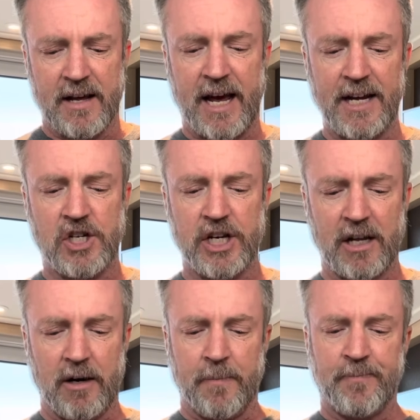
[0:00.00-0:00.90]
Case
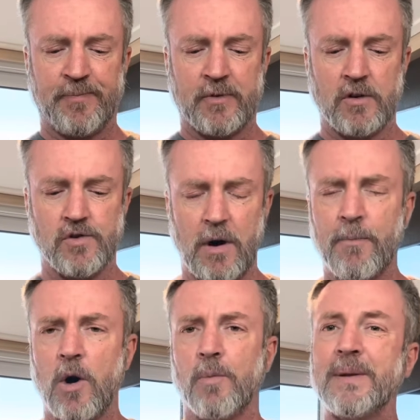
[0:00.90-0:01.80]
Shiller,
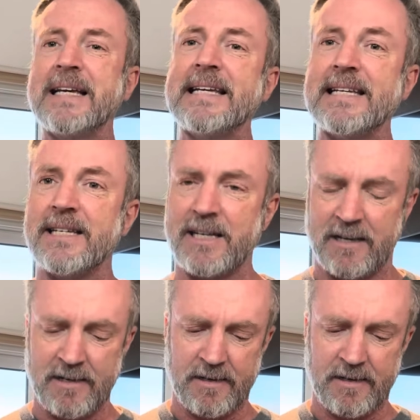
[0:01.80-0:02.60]
drum roll please.